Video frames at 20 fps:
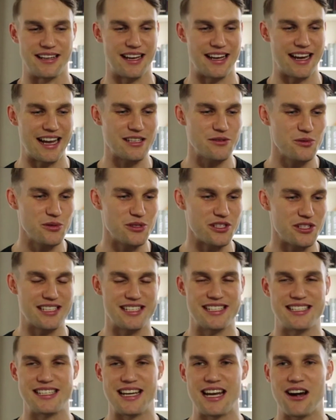And as we were just
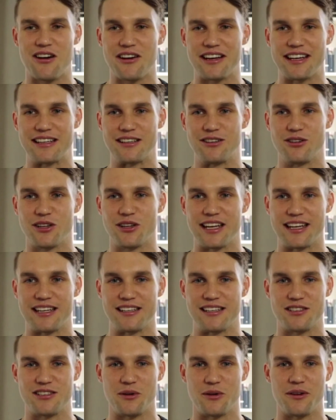staring and looking
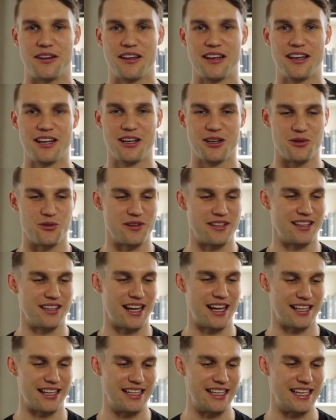into it with
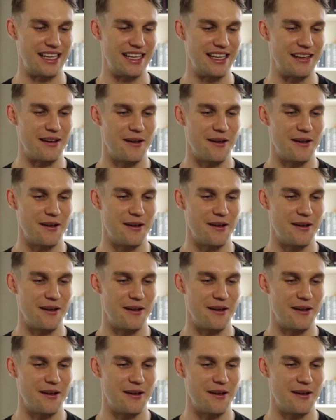like the